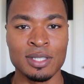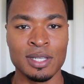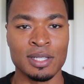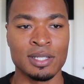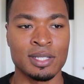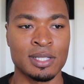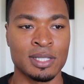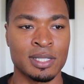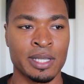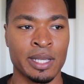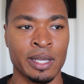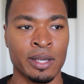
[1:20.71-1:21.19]

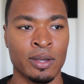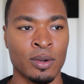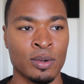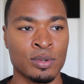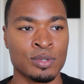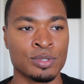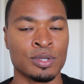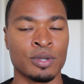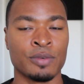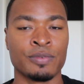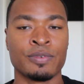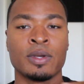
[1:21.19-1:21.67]
these
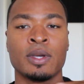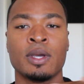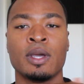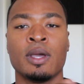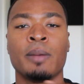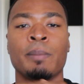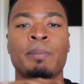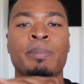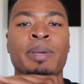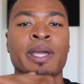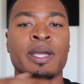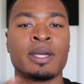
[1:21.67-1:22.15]
skills of
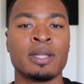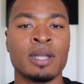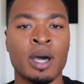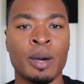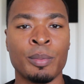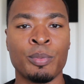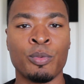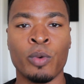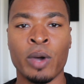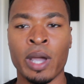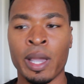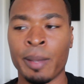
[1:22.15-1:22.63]
picking
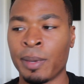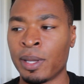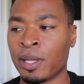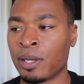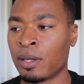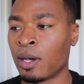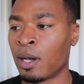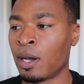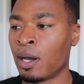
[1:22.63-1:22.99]
up women,